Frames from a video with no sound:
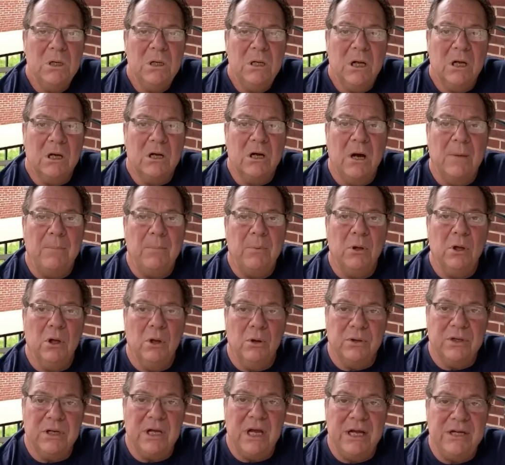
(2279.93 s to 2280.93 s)
couple
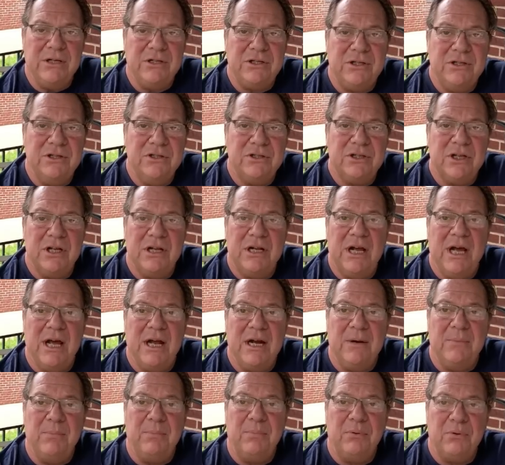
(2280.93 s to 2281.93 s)
locations that had
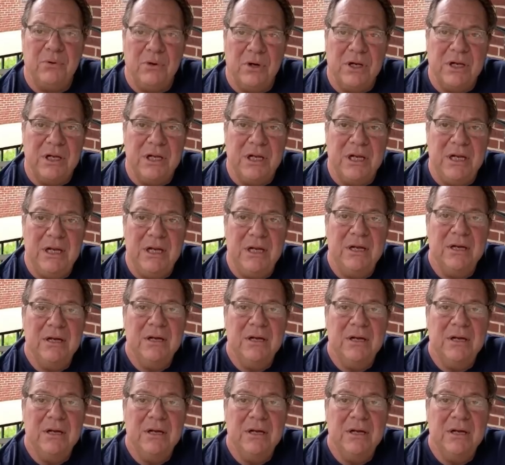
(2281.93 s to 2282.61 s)
a pretty